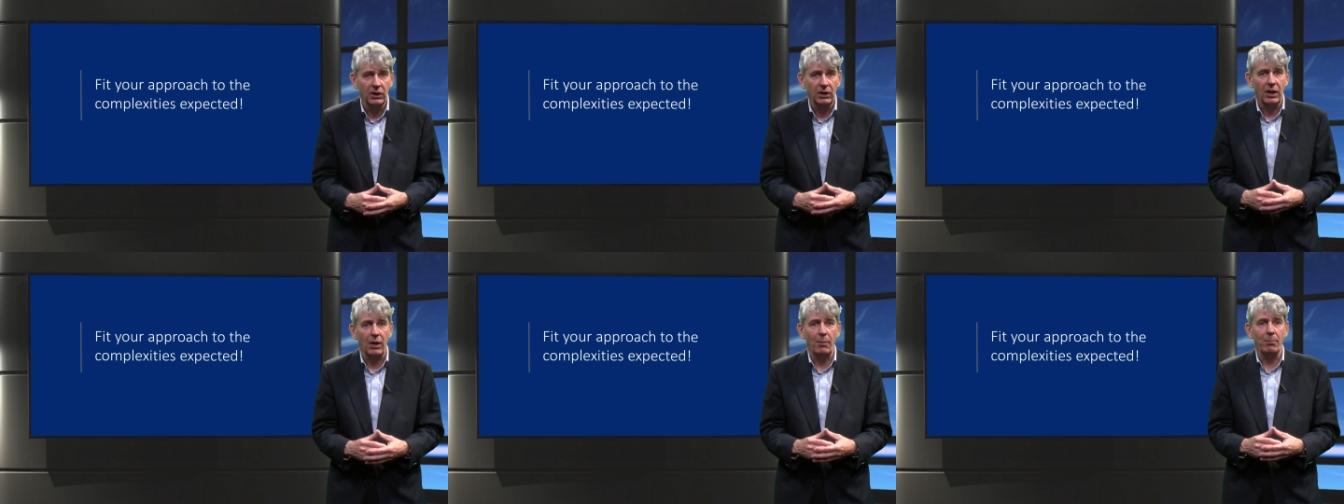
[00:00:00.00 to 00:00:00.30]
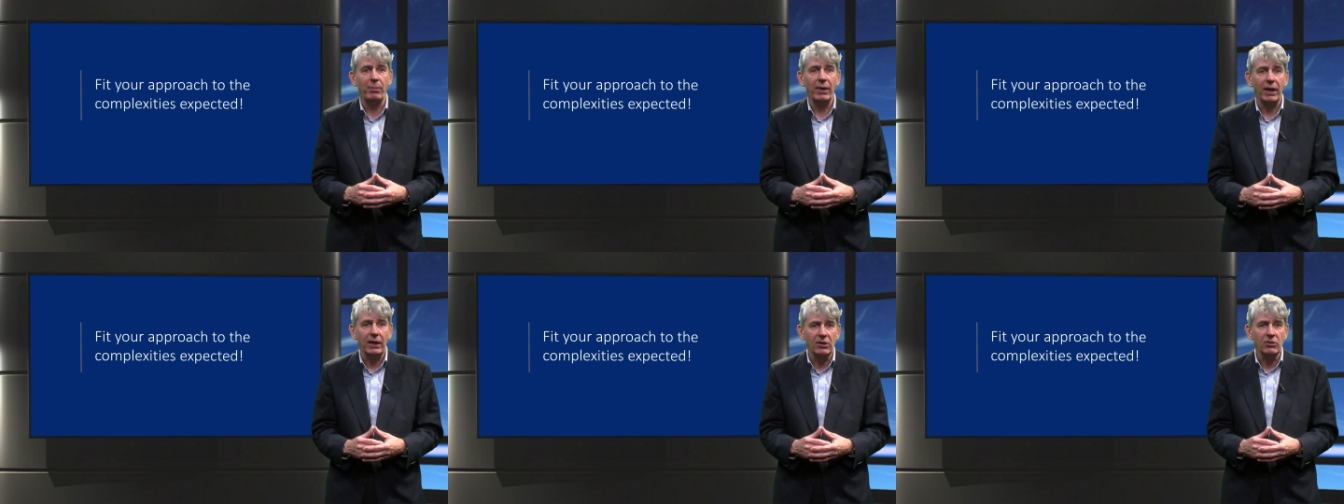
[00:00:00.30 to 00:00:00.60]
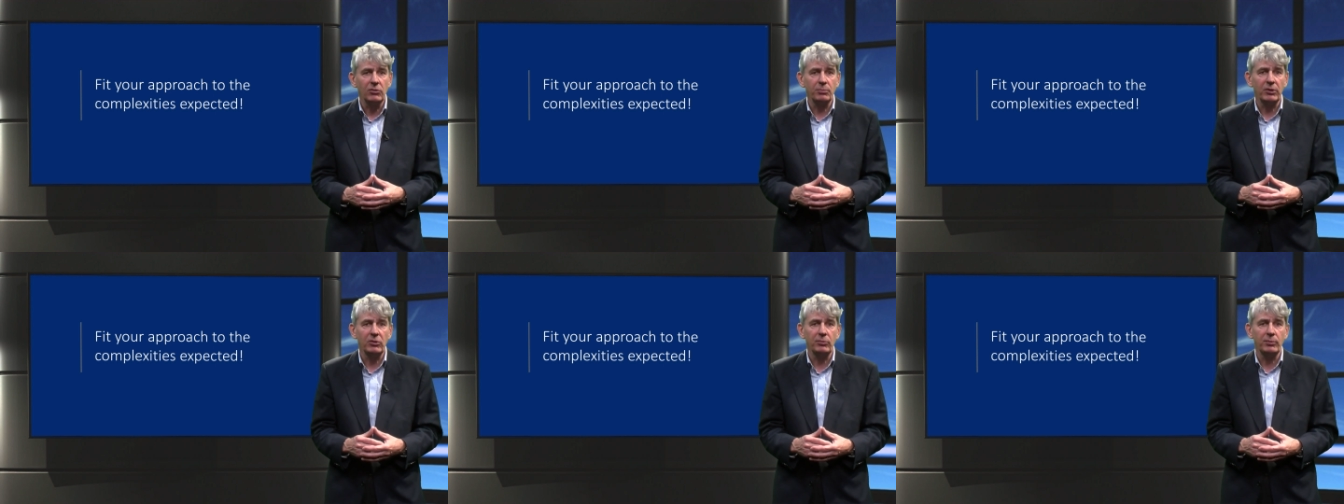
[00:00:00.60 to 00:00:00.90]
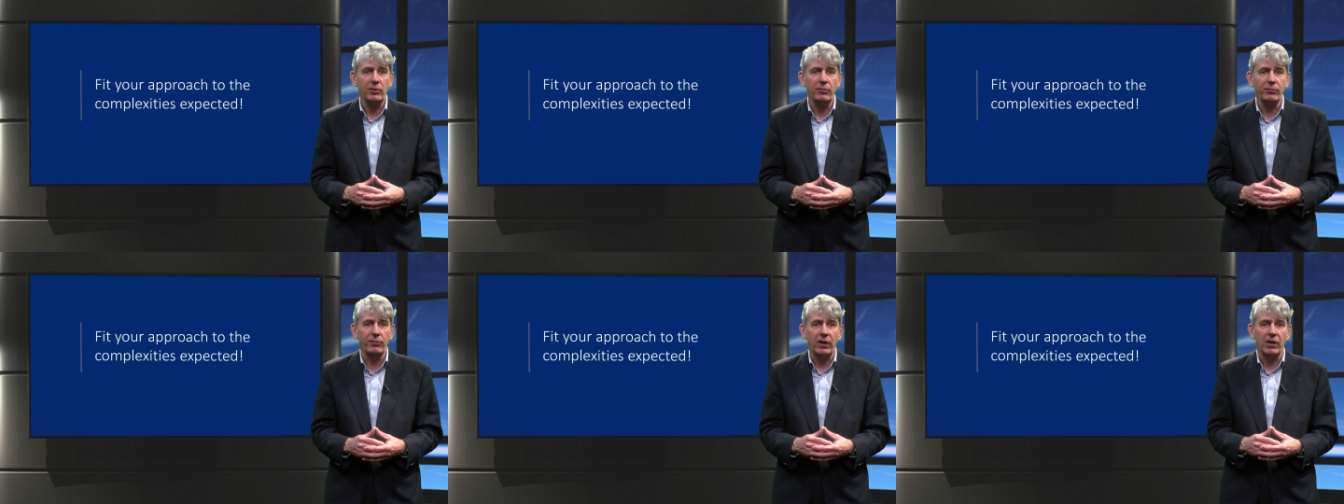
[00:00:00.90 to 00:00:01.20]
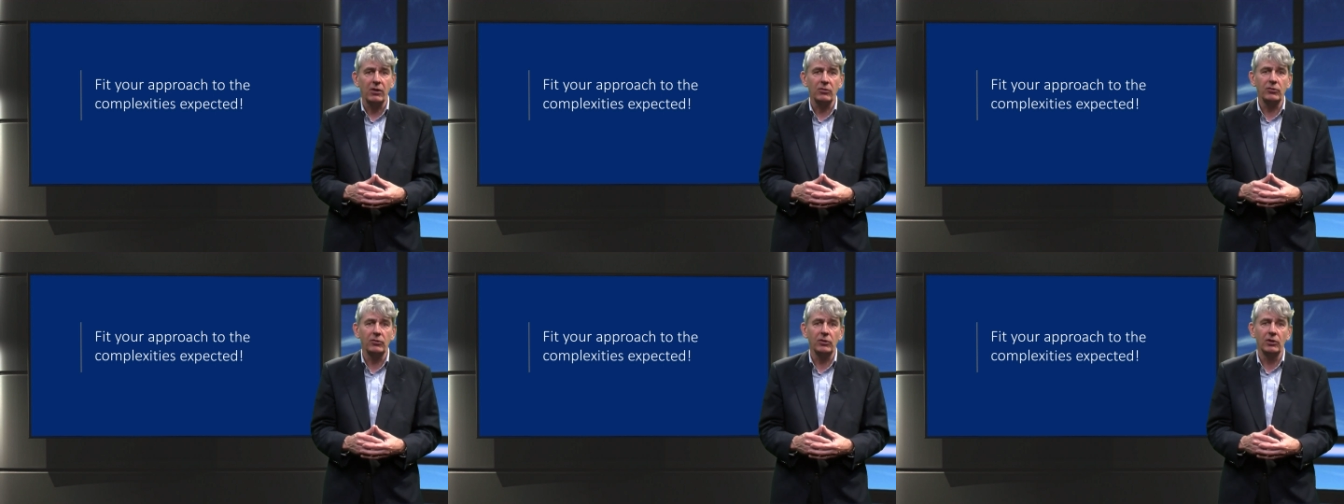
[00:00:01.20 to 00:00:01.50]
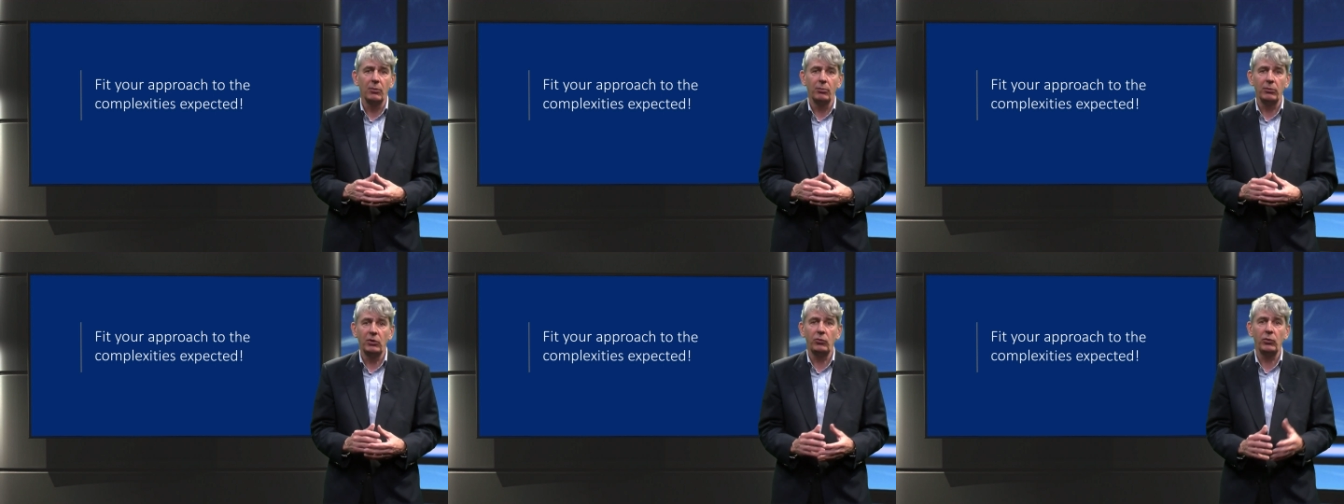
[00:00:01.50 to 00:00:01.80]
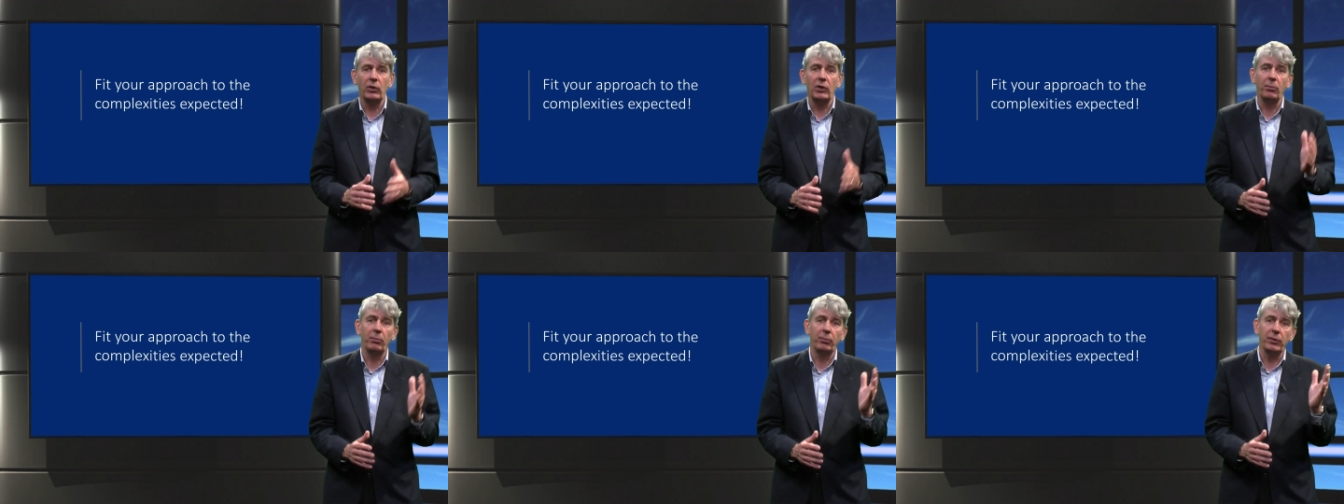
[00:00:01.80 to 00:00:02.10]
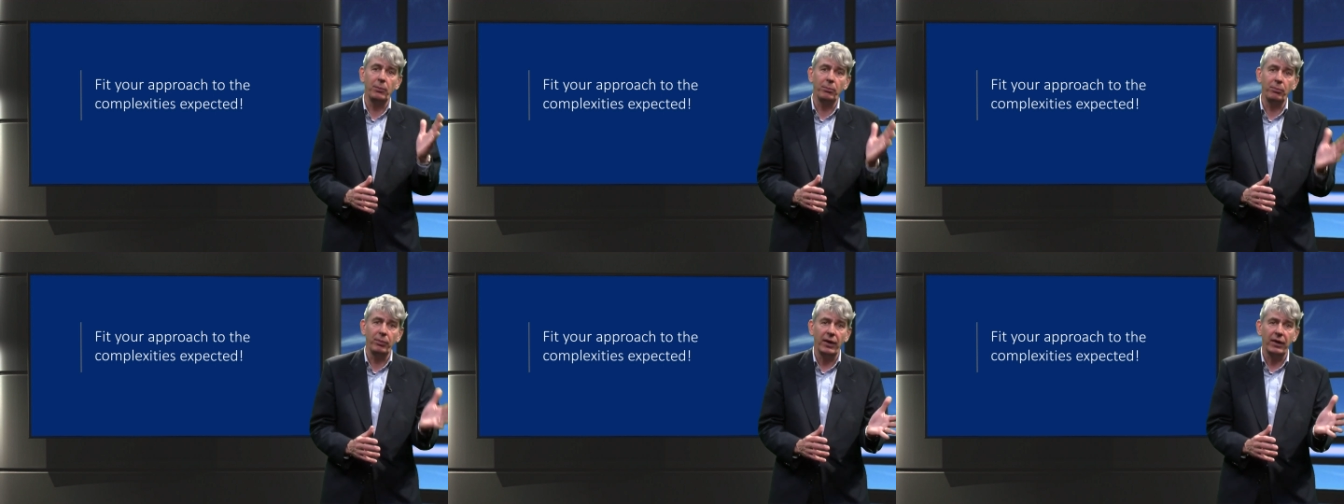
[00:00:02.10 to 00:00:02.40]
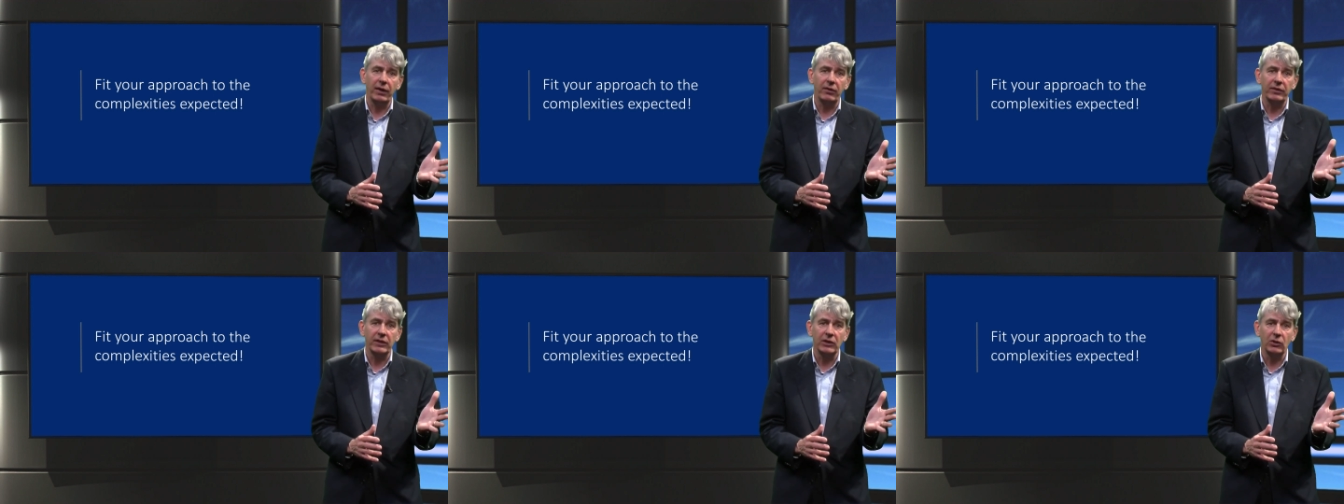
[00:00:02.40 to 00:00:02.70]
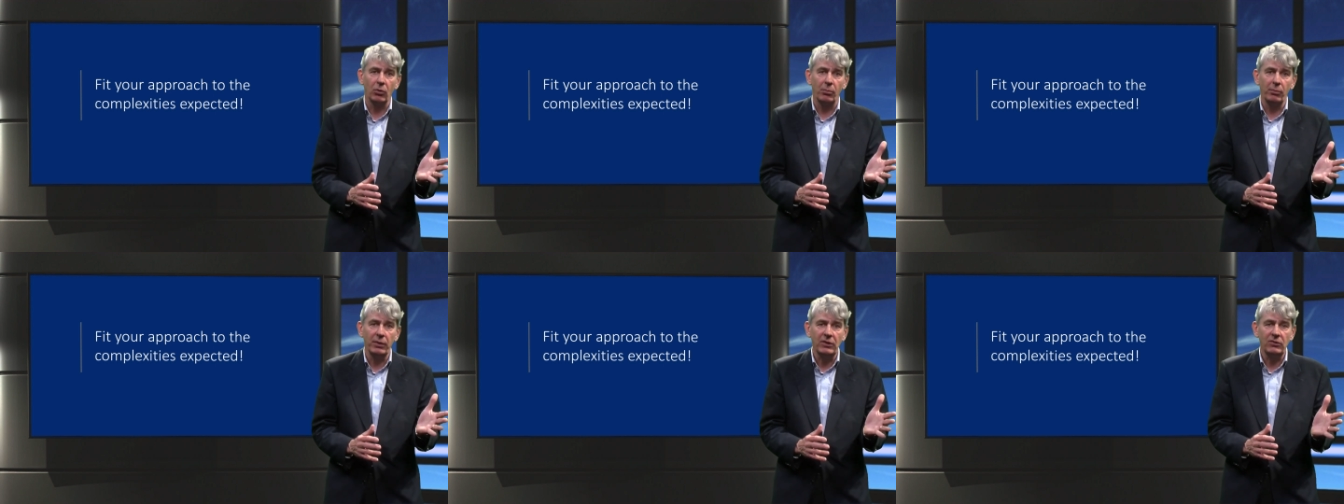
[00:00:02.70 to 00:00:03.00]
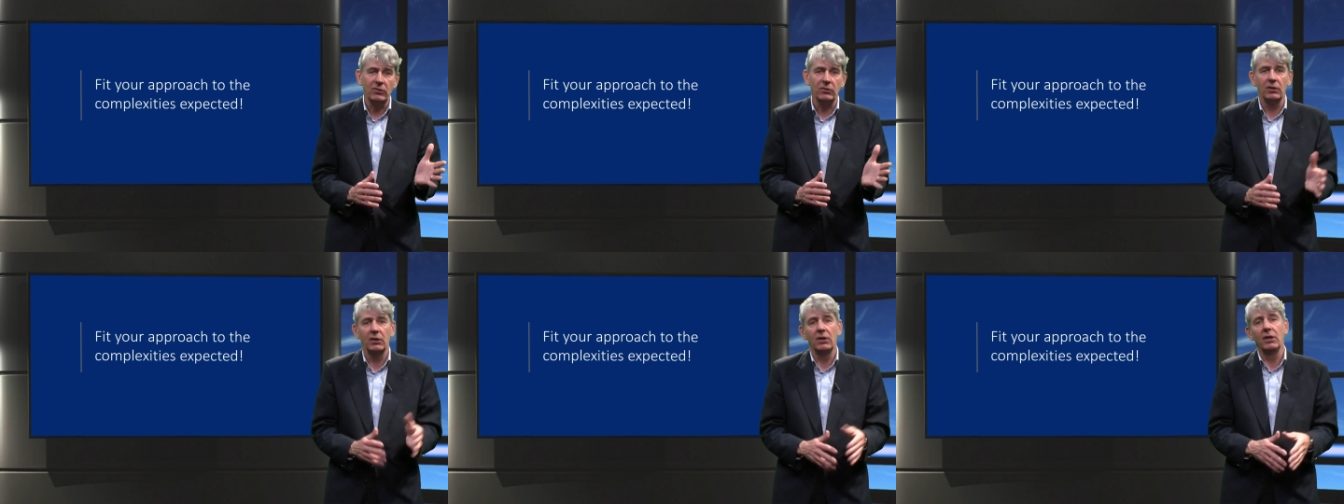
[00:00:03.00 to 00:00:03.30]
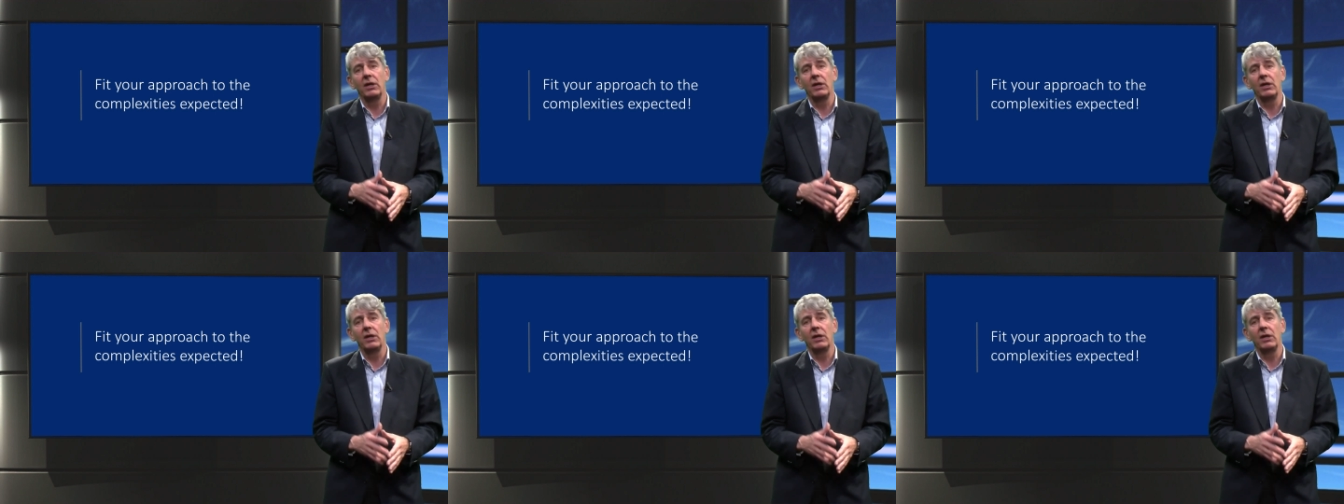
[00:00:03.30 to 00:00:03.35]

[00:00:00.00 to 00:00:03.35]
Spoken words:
a balance must be found between prepare and commit